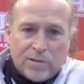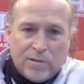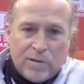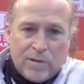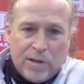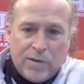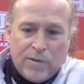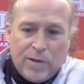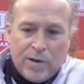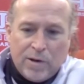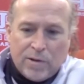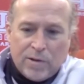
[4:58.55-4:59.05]
And
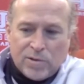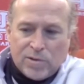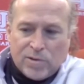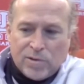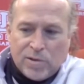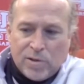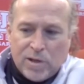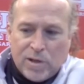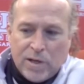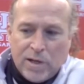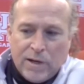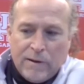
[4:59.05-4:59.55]
then there's
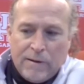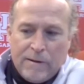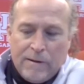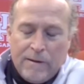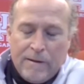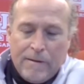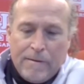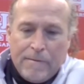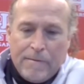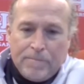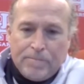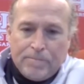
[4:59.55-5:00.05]
the
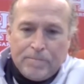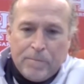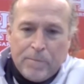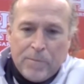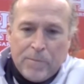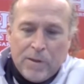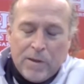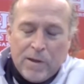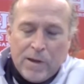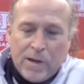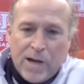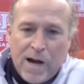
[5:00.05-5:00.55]

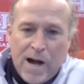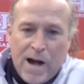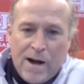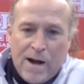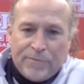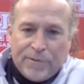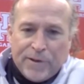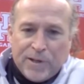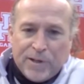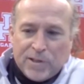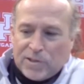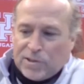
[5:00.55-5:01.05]

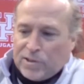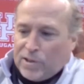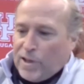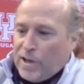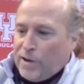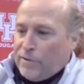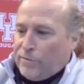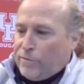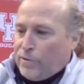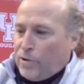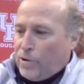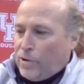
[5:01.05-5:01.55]
confidence
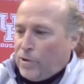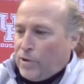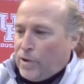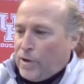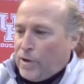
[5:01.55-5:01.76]
level